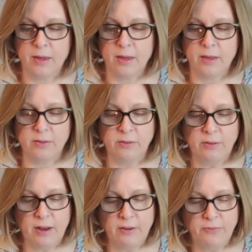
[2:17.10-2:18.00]
So
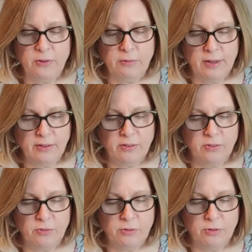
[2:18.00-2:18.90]
now if you like to
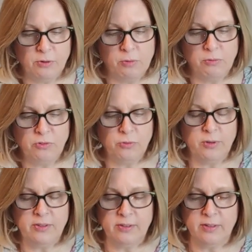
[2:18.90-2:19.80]
do your own
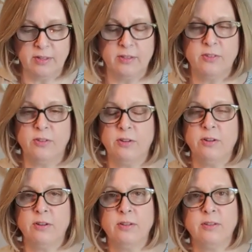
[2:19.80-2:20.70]
joys and
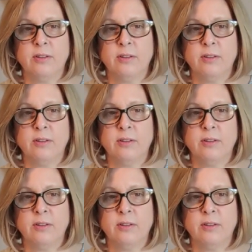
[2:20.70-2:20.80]
concerns,